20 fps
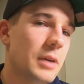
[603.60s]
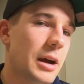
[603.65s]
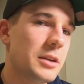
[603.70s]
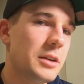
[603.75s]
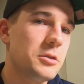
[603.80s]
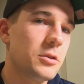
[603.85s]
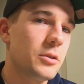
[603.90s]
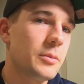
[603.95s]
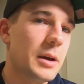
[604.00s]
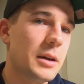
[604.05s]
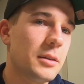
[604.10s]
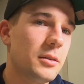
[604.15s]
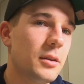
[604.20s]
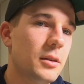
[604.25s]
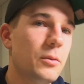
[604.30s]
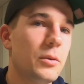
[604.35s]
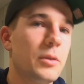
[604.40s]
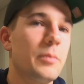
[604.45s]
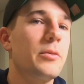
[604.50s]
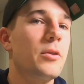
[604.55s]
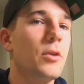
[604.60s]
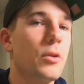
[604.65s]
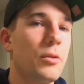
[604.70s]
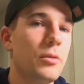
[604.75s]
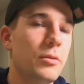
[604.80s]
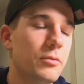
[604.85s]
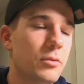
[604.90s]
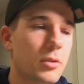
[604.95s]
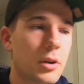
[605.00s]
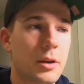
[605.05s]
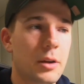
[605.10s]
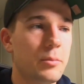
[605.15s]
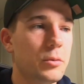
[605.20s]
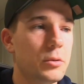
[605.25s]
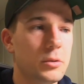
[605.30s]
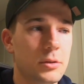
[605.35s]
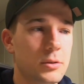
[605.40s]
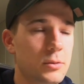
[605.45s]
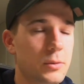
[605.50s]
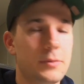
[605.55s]
age group athlete. When a pro rider
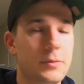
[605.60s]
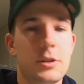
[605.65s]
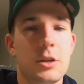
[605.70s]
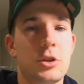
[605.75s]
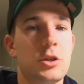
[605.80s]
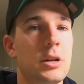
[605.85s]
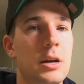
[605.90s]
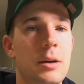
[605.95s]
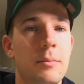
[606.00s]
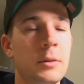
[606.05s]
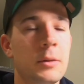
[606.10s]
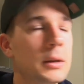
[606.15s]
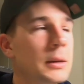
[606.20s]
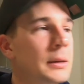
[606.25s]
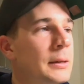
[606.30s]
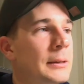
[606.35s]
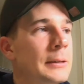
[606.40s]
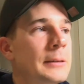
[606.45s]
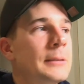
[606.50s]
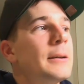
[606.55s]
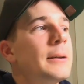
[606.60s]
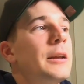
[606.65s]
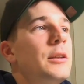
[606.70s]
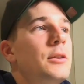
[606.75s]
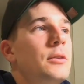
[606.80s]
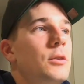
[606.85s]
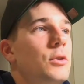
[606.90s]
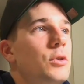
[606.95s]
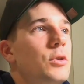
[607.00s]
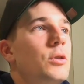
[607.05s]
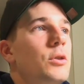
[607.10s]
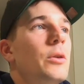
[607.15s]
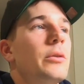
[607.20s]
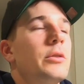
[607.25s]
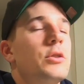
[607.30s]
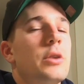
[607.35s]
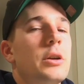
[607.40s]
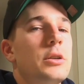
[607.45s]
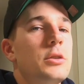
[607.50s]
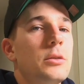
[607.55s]
puts a Zwift session up and you go and
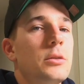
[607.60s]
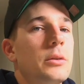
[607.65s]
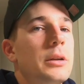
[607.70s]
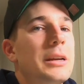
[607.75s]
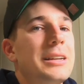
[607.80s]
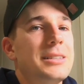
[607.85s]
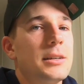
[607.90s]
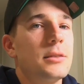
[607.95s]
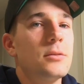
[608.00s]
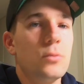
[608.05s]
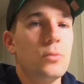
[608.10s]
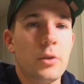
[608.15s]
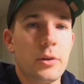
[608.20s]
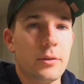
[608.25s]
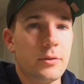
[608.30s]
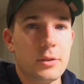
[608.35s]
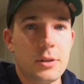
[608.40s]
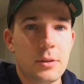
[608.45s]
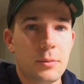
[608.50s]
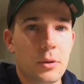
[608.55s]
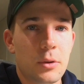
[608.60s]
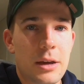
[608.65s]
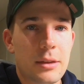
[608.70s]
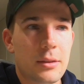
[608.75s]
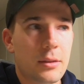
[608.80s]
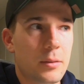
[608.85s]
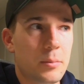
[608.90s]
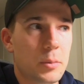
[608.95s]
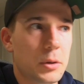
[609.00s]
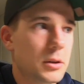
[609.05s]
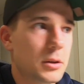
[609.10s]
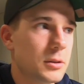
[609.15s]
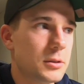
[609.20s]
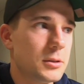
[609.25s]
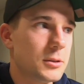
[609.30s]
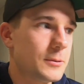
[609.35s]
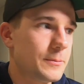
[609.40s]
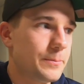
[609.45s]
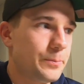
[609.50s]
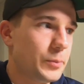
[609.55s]
try and do it, it doesn't work for the typical athlete
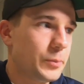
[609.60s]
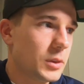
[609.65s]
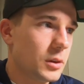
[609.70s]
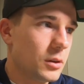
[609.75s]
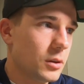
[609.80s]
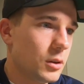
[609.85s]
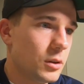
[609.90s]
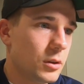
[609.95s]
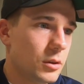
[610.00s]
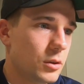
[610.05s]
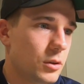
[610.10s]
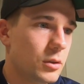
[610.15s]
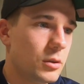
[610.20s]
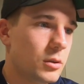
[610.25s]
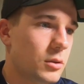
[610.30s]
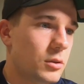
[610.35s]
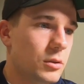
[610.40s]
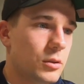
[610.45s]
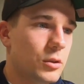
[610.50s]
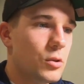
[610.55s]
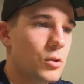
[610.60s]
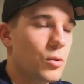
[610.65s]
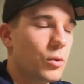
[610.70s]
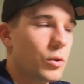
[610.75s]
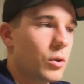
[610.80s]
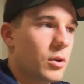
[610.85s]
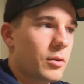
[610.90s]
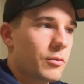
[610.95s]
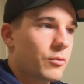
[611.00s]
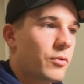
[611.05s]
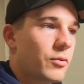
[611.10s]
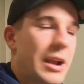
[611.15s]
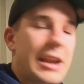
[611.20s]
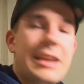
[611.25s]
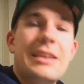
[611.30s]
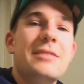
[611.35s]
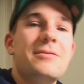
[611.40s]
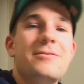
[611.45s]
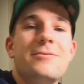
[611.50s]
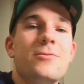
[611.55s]
because you're not
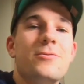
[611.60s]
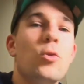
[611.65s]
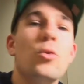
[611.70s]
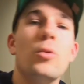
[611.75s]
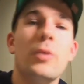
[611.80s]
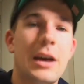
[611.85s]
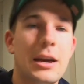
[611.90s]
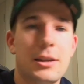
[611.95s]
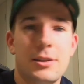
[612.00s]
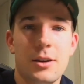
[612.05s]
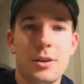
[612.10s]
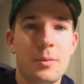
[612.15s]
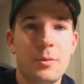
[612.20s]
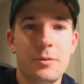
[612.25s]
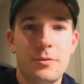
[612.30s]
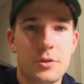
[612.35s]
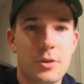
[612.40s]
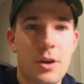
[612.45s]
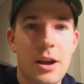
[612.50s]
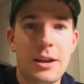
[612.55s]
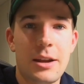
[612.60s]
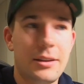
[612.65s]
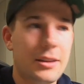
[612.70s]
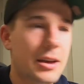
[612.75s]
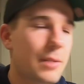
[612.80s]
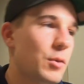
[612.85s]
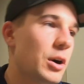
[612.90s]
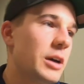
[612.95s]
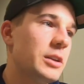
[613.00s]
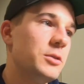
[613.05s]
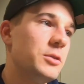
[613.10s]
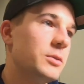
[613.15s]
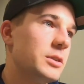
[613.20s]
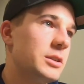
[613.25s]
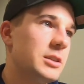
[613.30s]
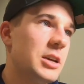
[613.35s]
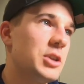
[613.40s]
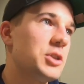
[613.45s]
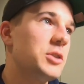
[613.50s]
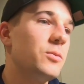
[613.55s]
ready for that type of training. They might do a
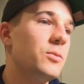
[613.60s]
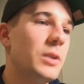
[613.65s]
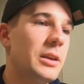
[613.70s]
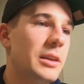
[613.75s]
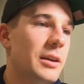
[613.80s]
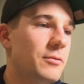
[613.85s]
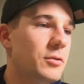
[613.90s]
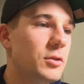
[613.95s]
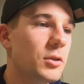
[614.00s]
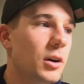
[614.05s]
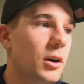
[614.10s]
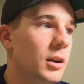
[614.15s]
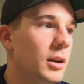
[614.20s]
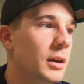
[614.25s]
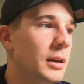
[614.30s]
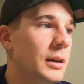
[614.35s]
session where they've got,